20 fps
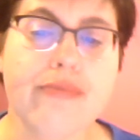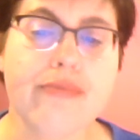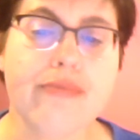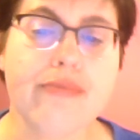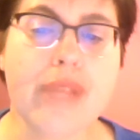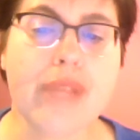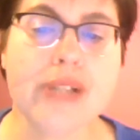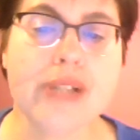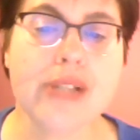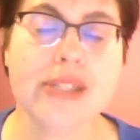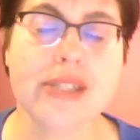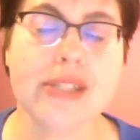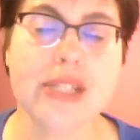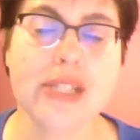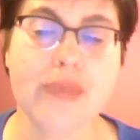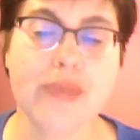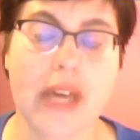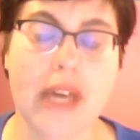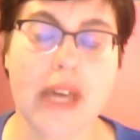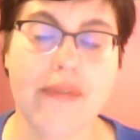Since we
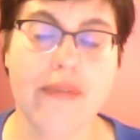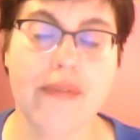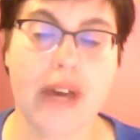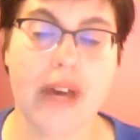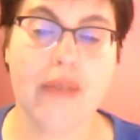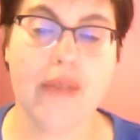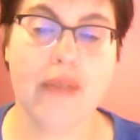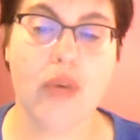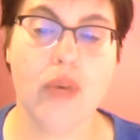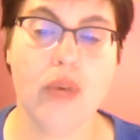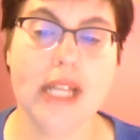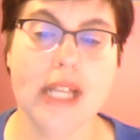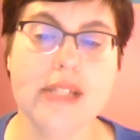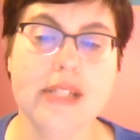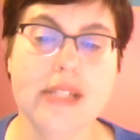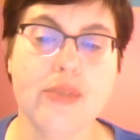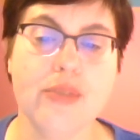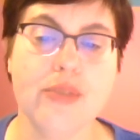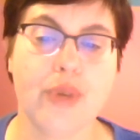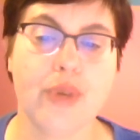have 5 ones,
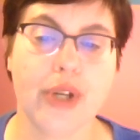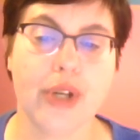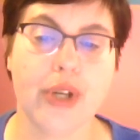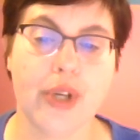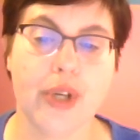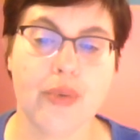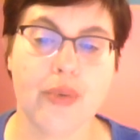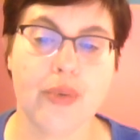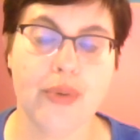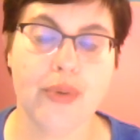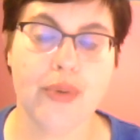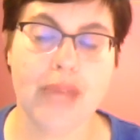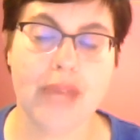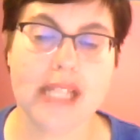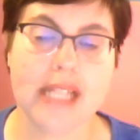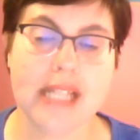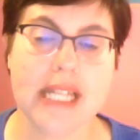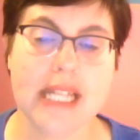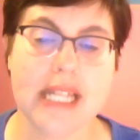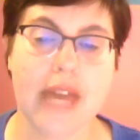we're going to group that
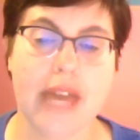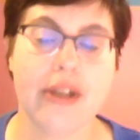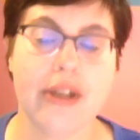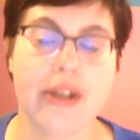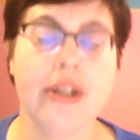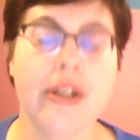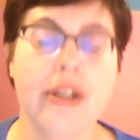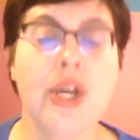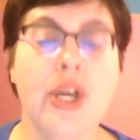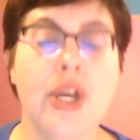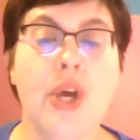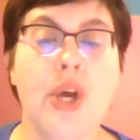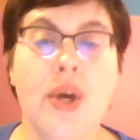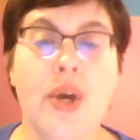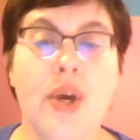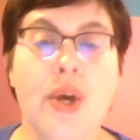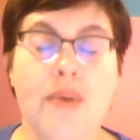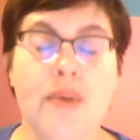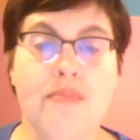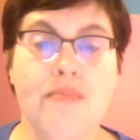together,
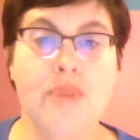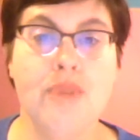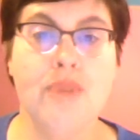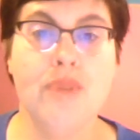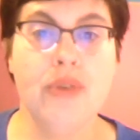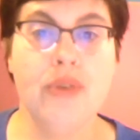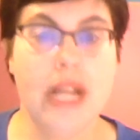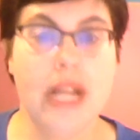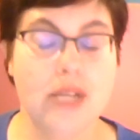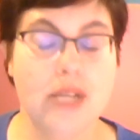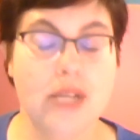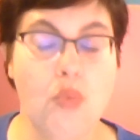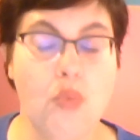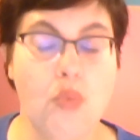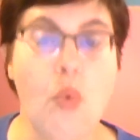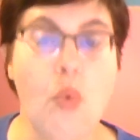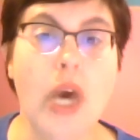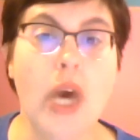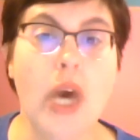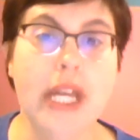move it as
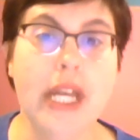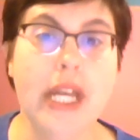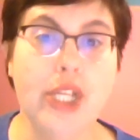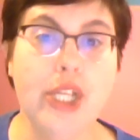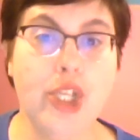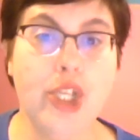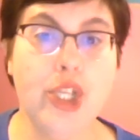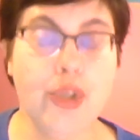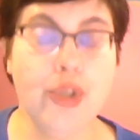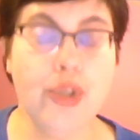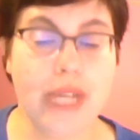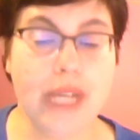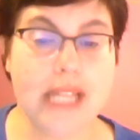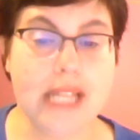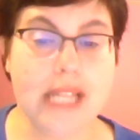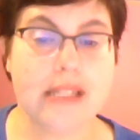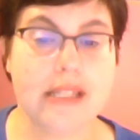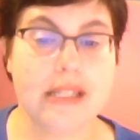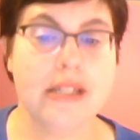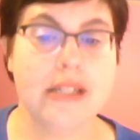1 unit
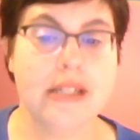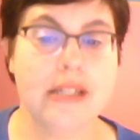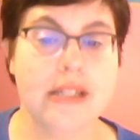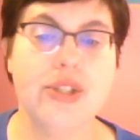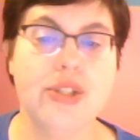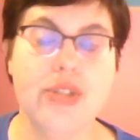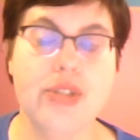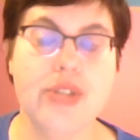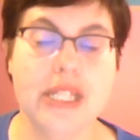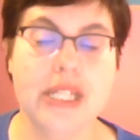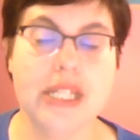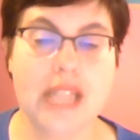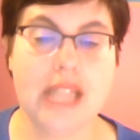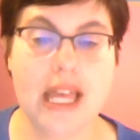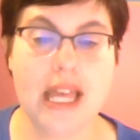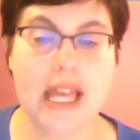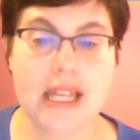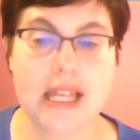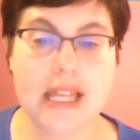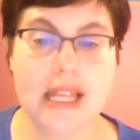to the
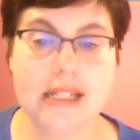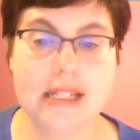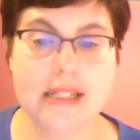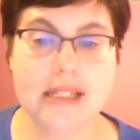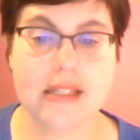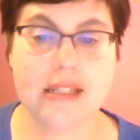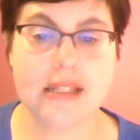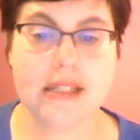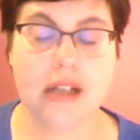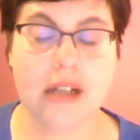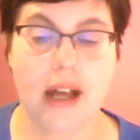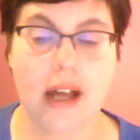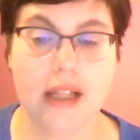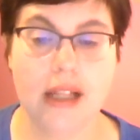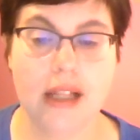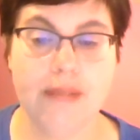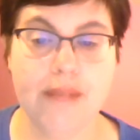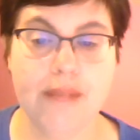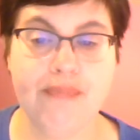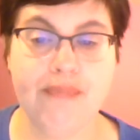tens
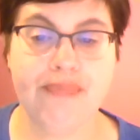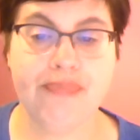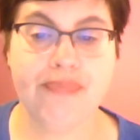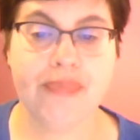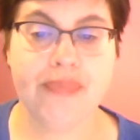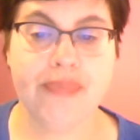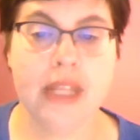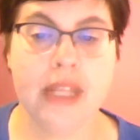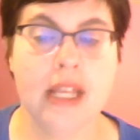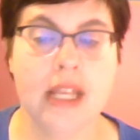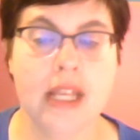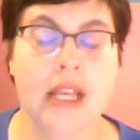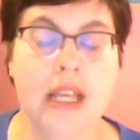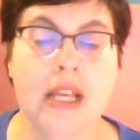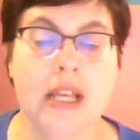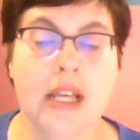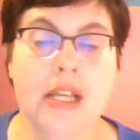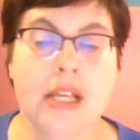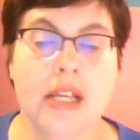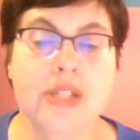column.
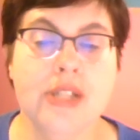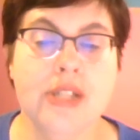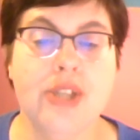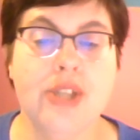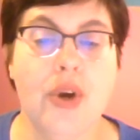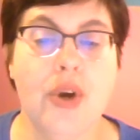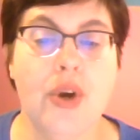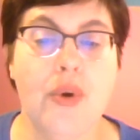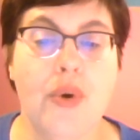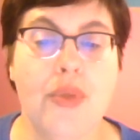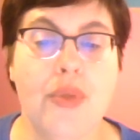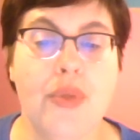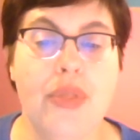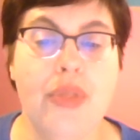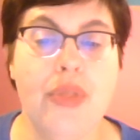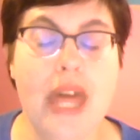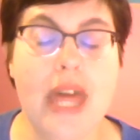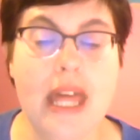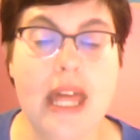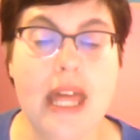So
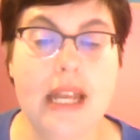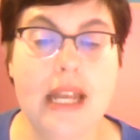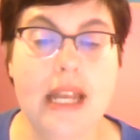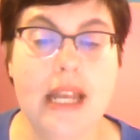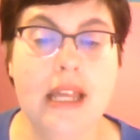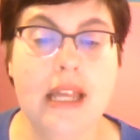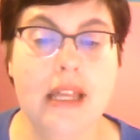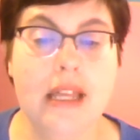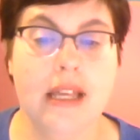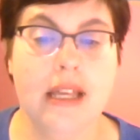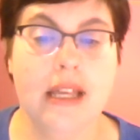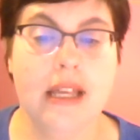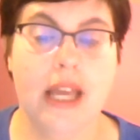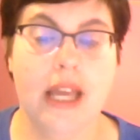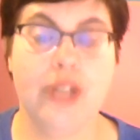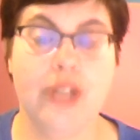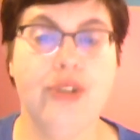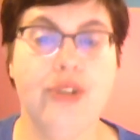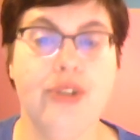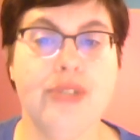then, and
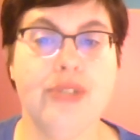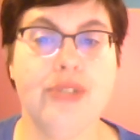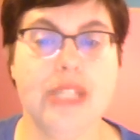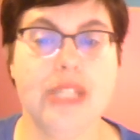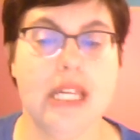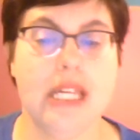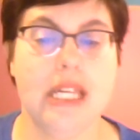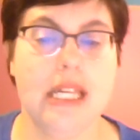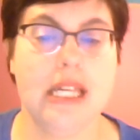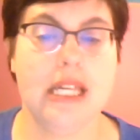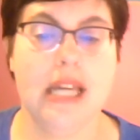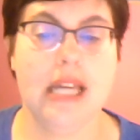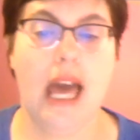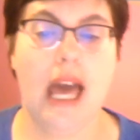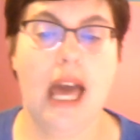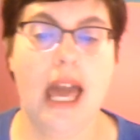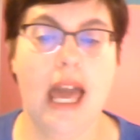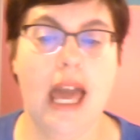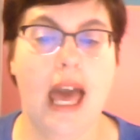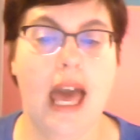you see I
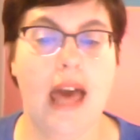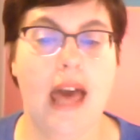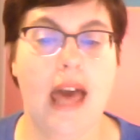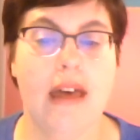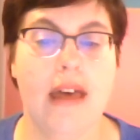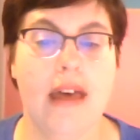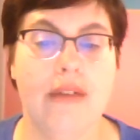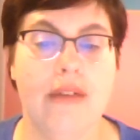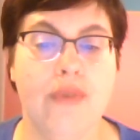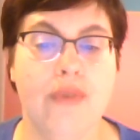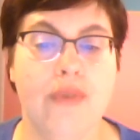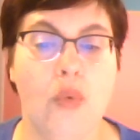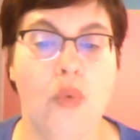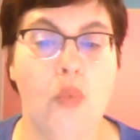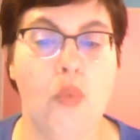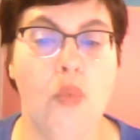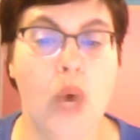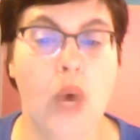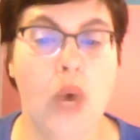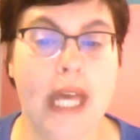have
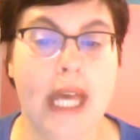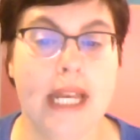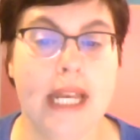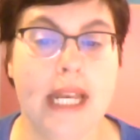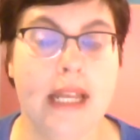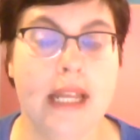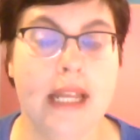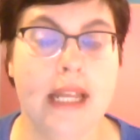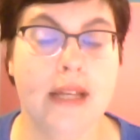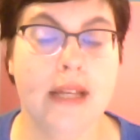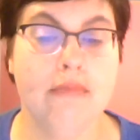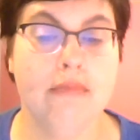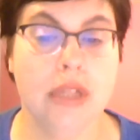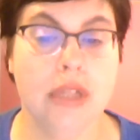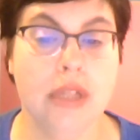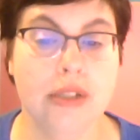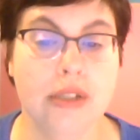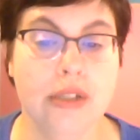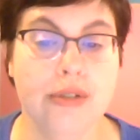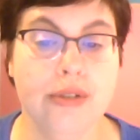1
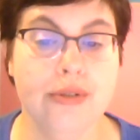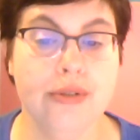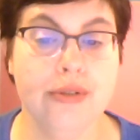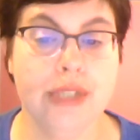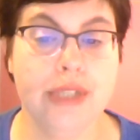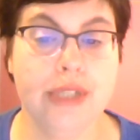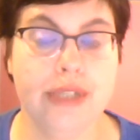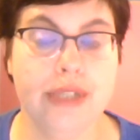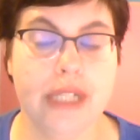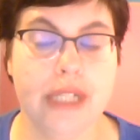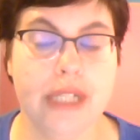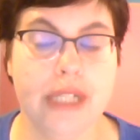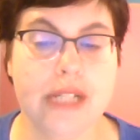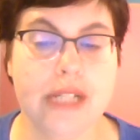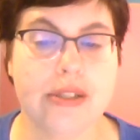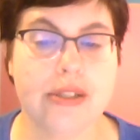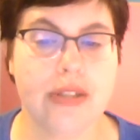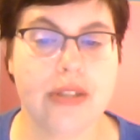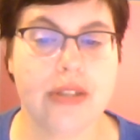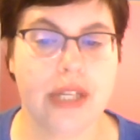blue unit
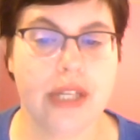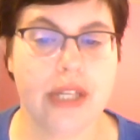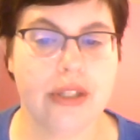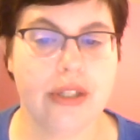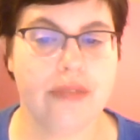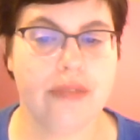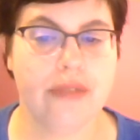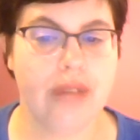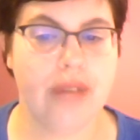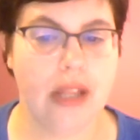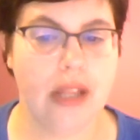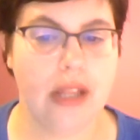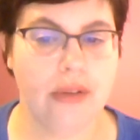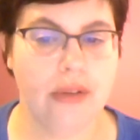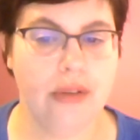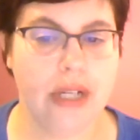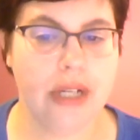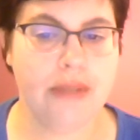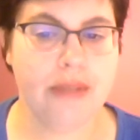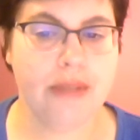so that you can follow what
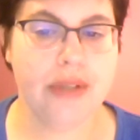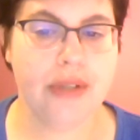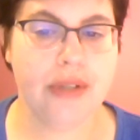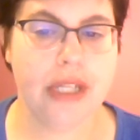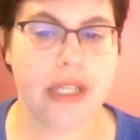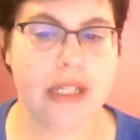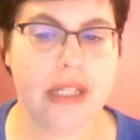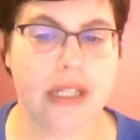I'm doing.